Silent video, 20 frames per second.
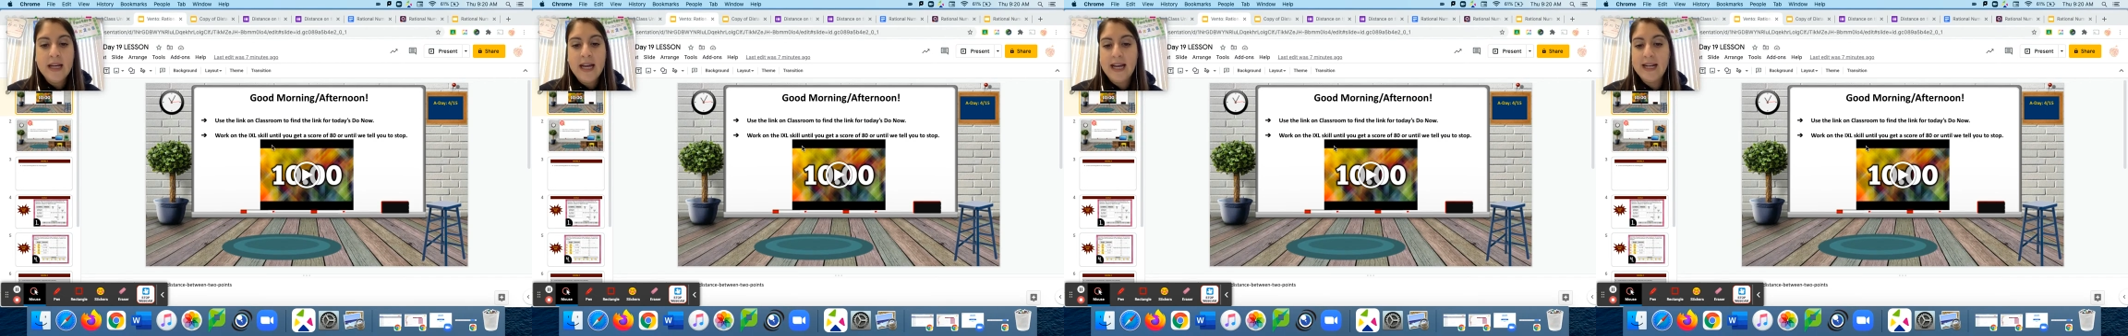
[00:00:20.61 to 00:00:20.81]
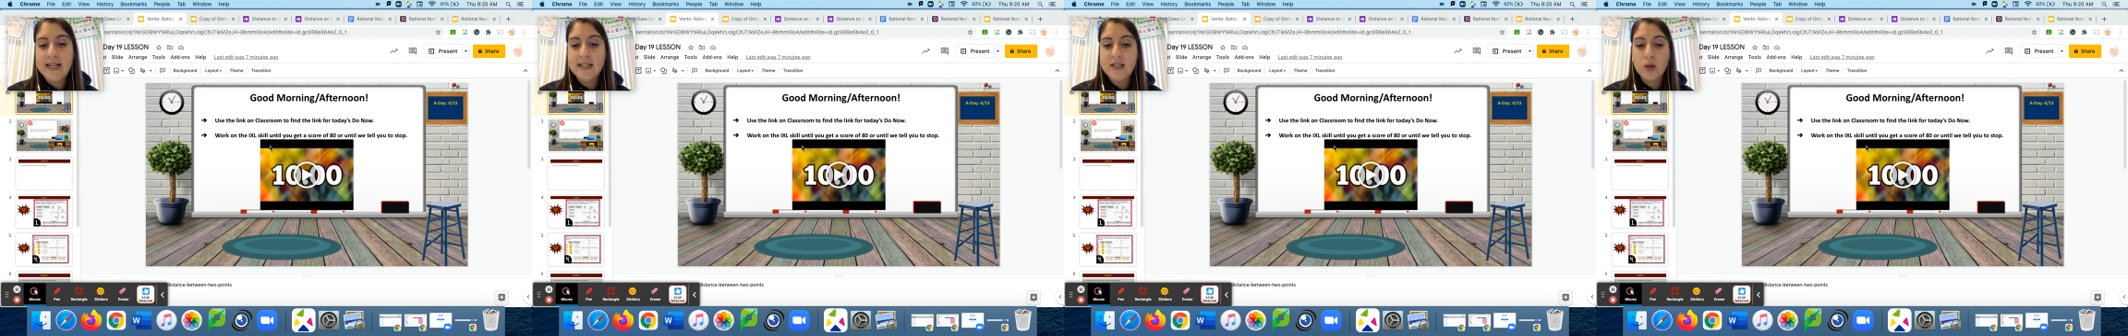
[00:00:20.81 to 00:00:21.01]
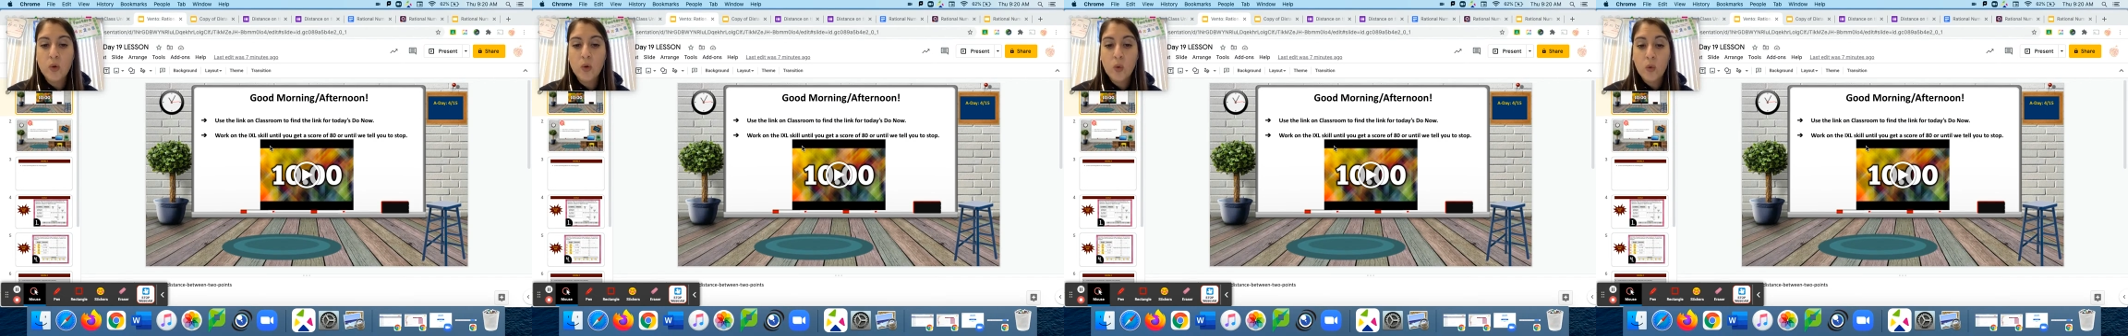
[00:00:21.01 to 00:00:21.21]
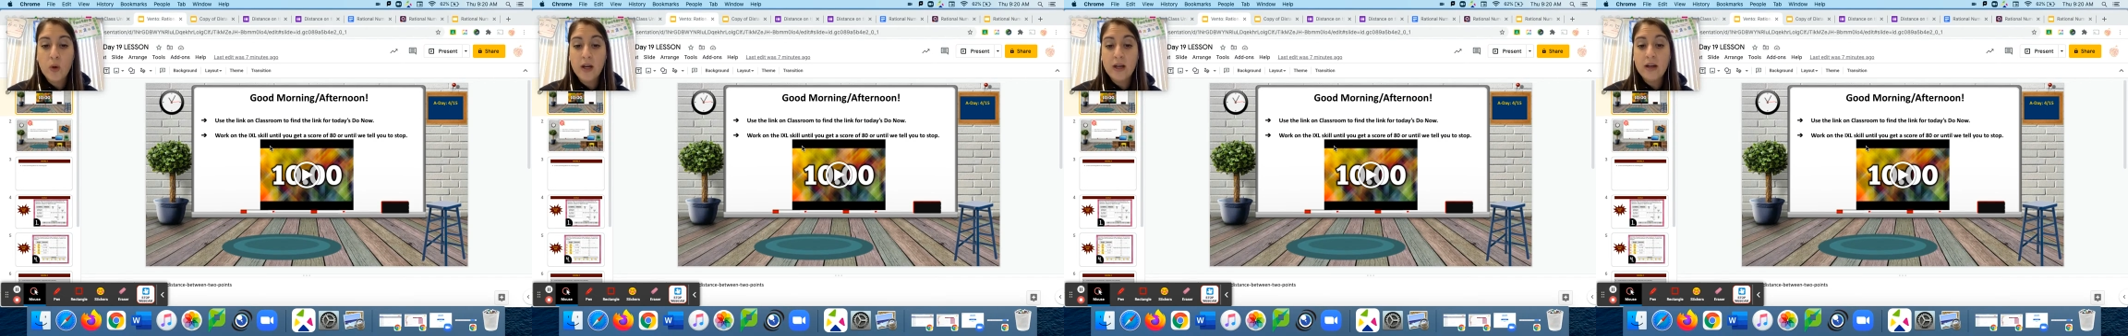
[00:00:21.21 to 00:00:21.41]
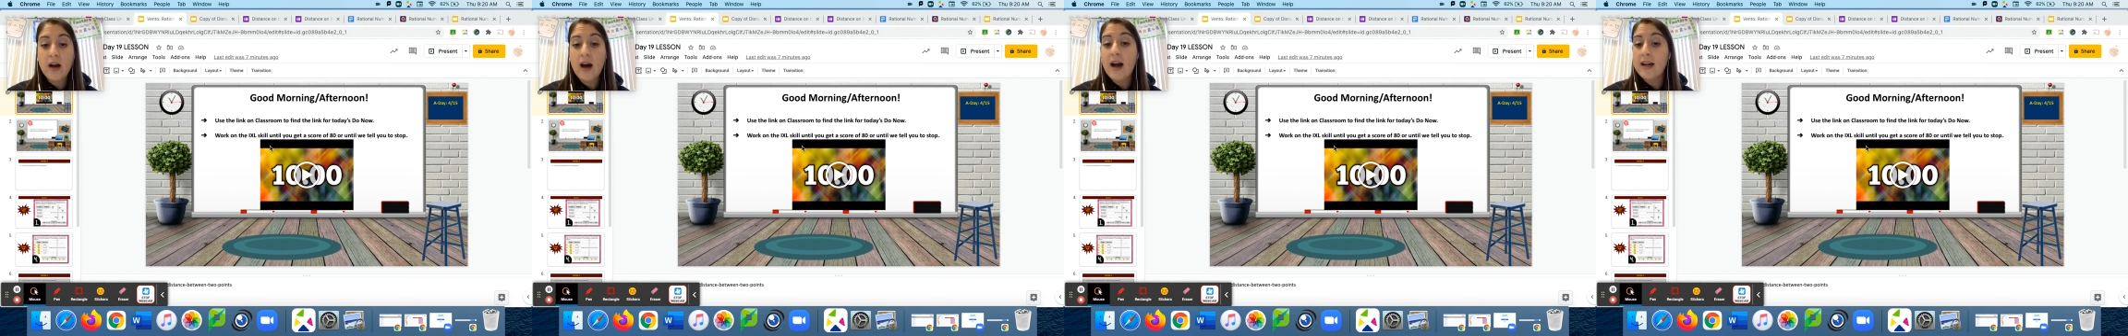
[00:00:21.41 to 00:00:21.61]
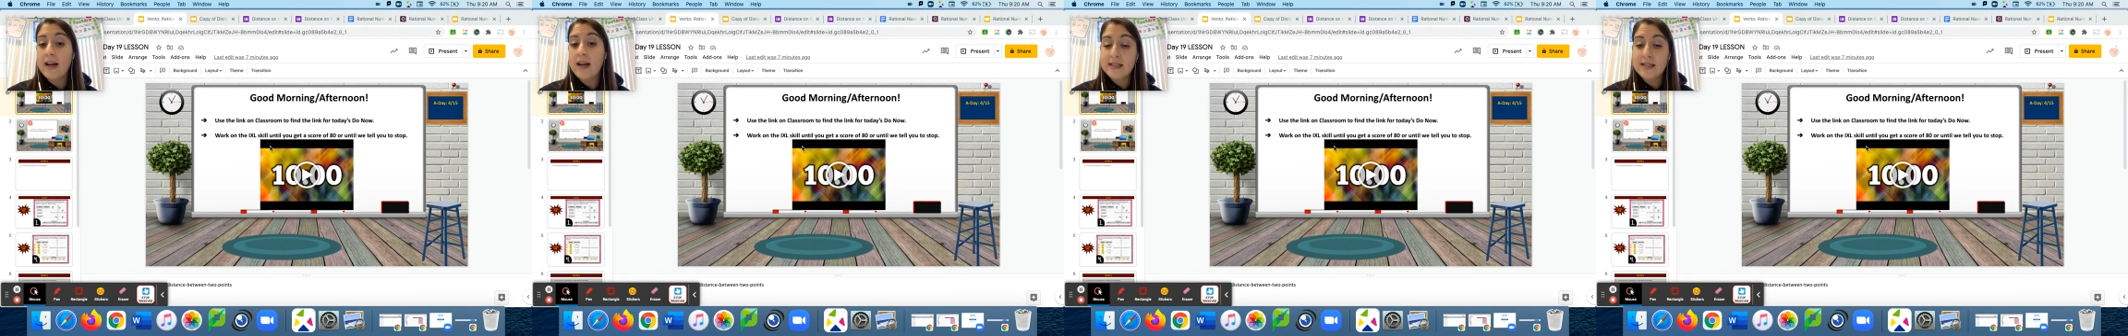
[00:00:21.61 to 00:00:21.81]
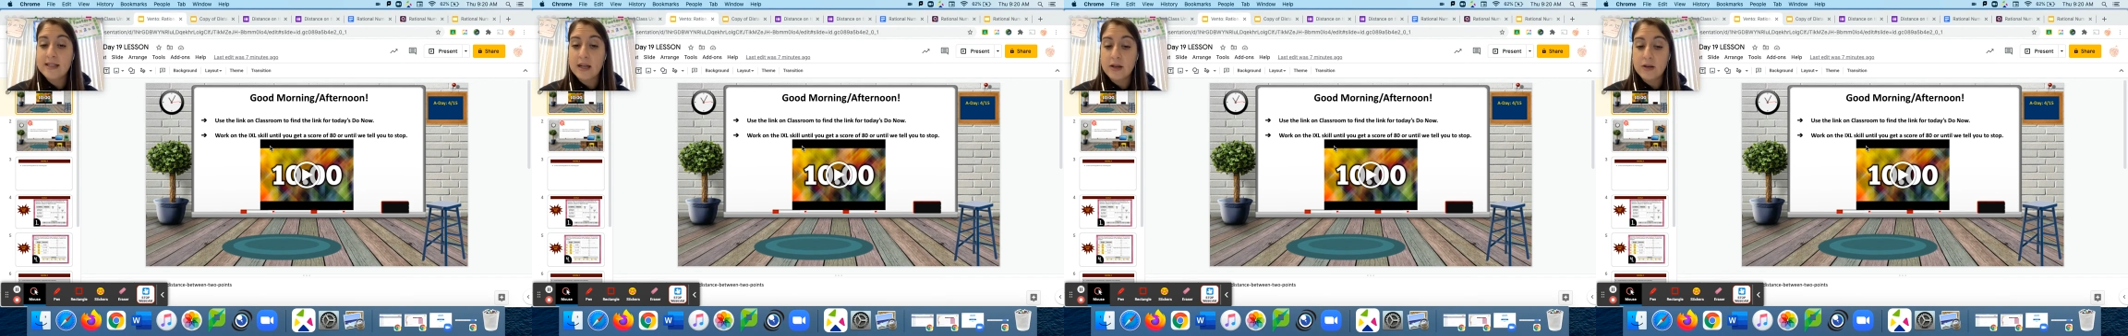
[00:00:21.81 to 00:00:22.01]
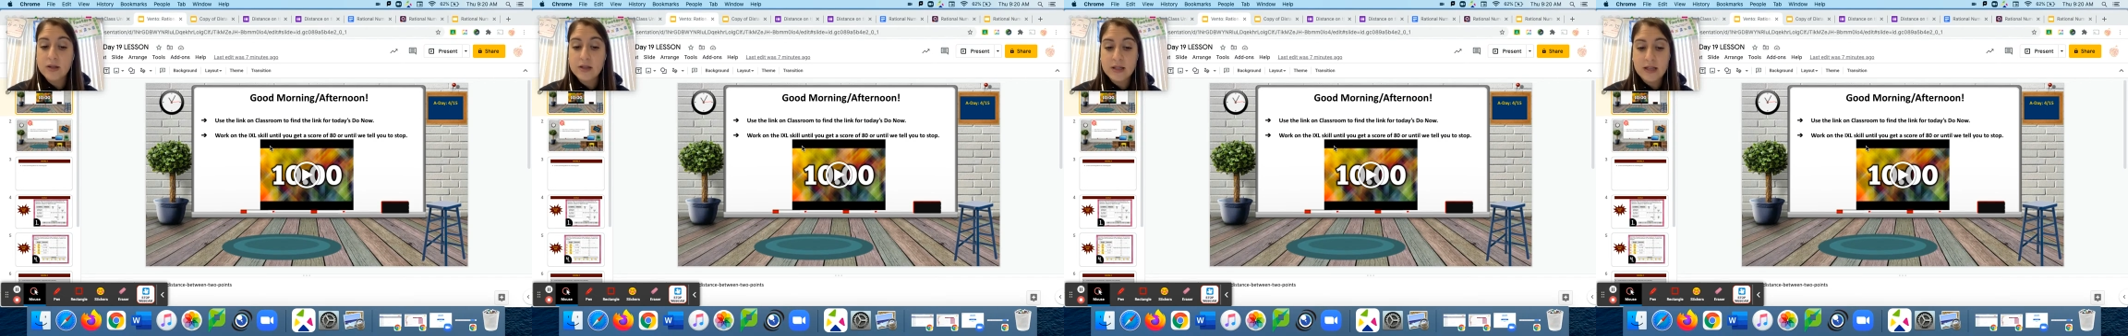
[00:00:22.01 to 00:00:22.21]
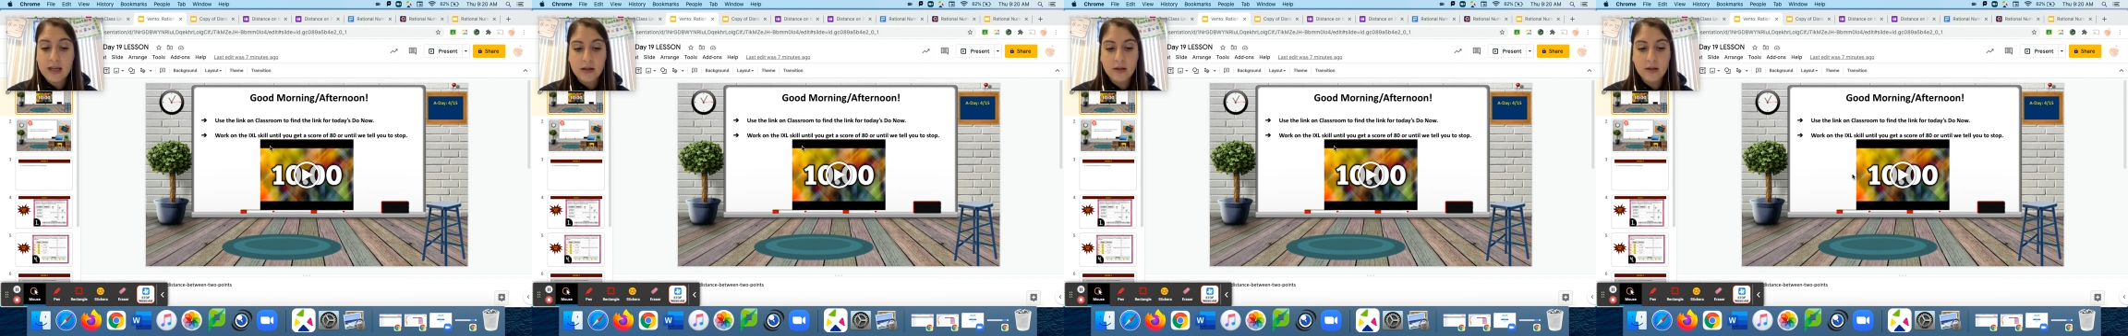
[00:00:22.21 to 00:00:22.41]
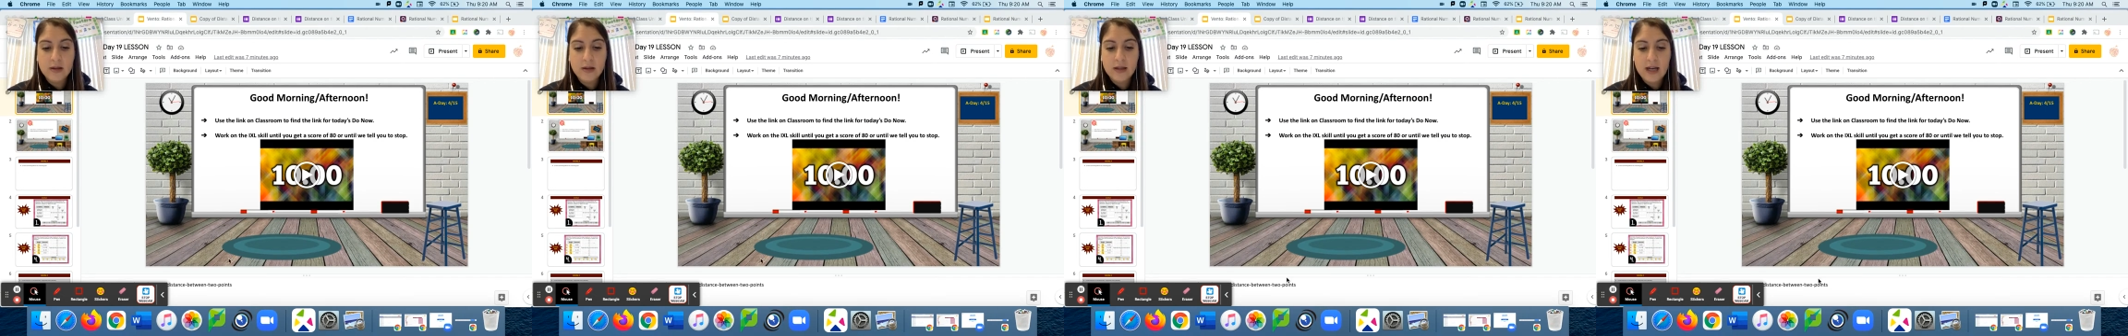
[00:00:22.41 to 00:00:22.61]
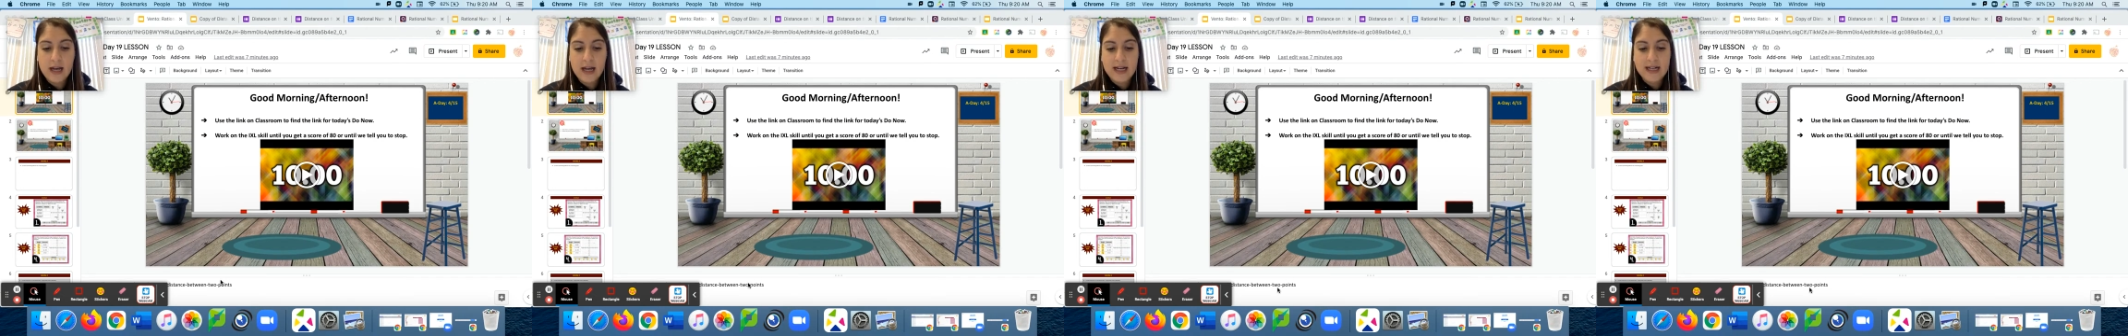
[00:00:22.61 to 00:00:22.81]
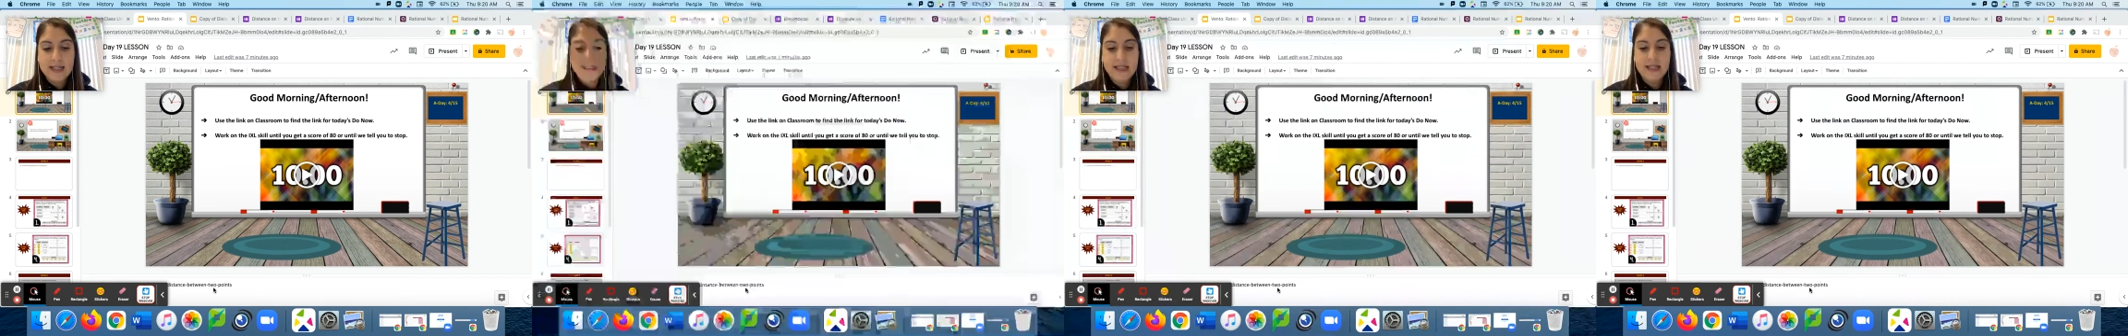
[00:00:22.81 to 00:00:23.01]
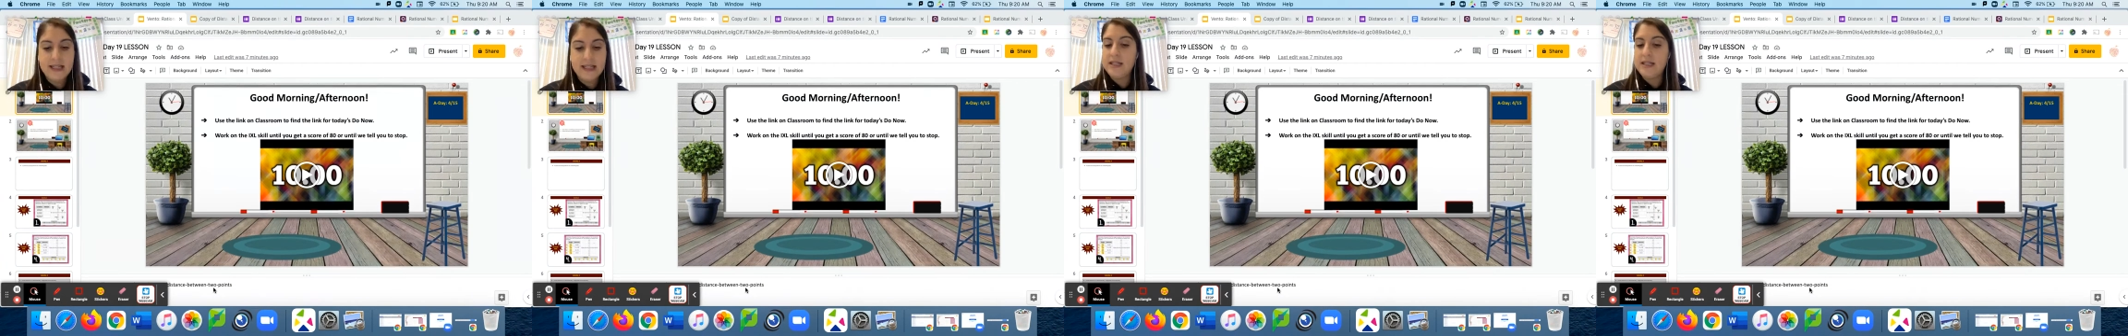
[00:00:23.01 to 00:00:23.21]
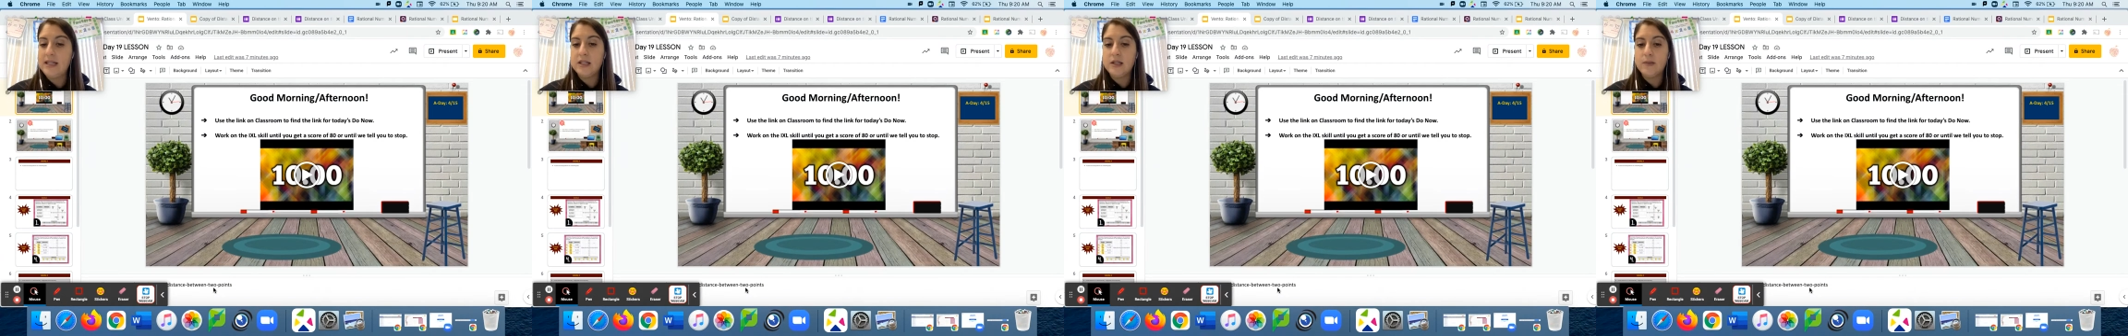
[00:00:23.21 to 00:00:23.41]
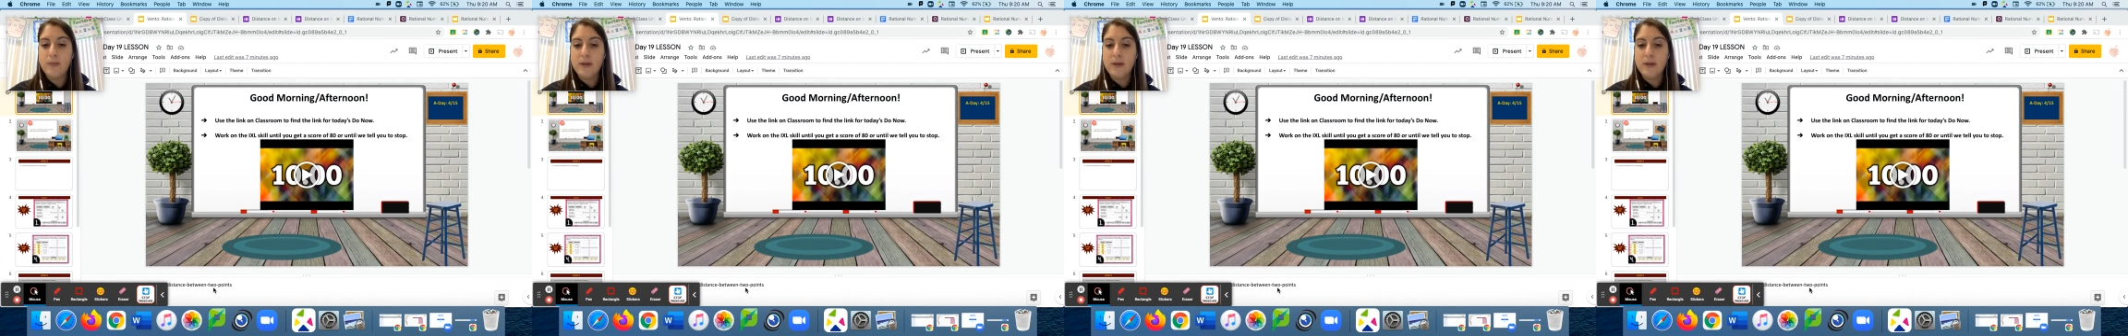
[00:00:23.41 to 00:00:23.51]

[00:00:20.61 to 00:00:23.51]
It is a quick IXL skill. It is distance